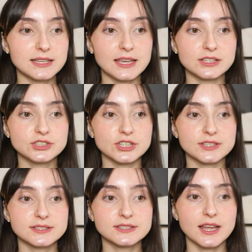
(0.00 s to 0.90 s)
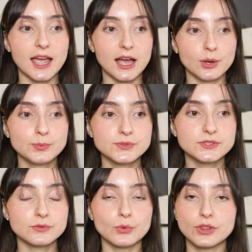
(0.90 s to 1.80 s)
It just
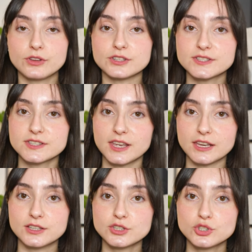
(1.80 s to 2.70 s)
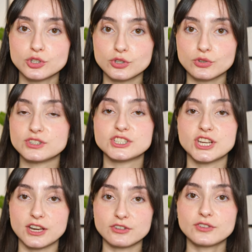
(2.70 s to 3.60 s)
helps with your skin to
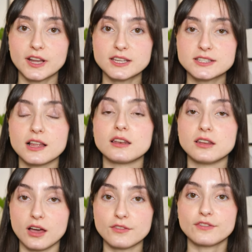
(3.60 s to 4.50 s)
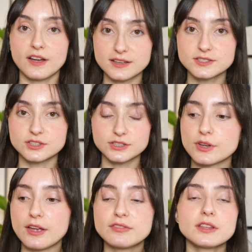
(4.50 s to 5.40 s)
regenerate a lot faster. So
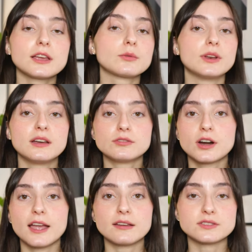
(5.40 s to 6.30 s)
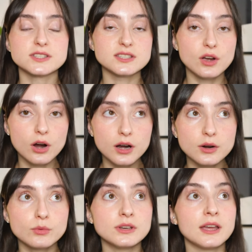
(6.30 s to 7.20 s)
I feel like whenever I have a
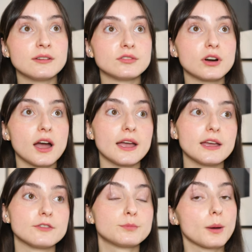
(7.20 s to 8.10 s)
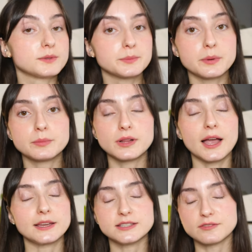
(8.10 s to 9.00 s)
scar, whenever I have popped a pimple,
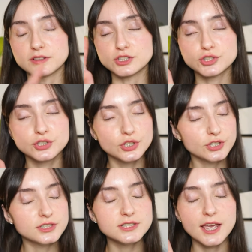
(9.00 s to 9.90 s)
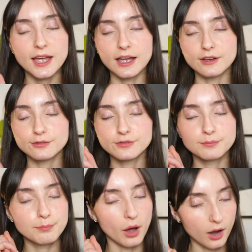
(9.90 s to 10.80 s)
I definitely shouldn't have
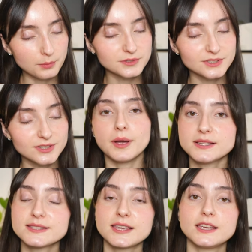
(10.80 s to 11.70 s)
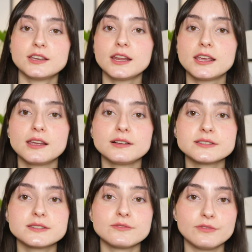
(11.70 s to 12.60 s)
popped. My skin
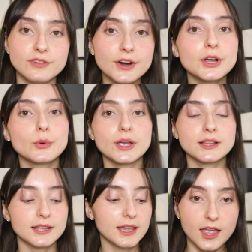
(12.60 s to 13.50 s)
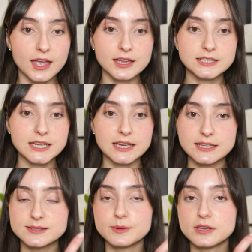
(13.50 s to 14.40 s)
heals very quickly and it
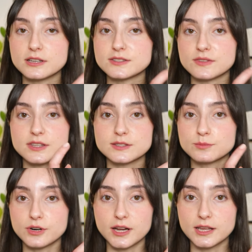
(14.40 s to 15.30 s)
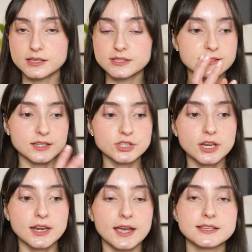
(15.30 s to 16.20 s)
is because of this product. Such a
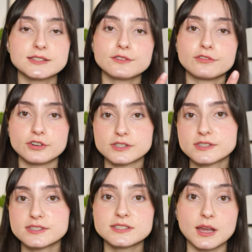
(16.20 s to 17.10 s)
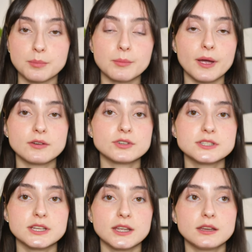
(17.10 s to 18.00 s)
nice first step in my
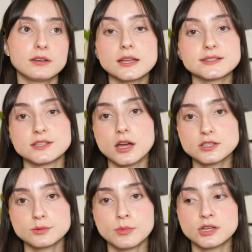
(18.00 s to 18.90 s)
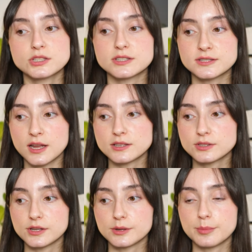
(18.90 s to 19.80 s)
routine. It's not too much, it's not
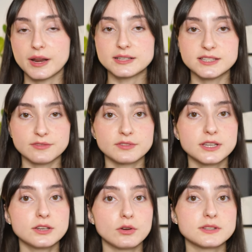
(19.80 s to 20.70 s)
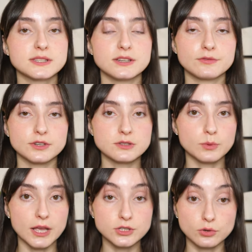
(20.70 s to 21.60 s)
too little, but I definitely notice a difference
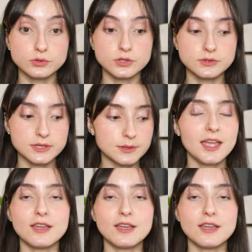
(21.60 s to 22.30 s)
when I don't use it.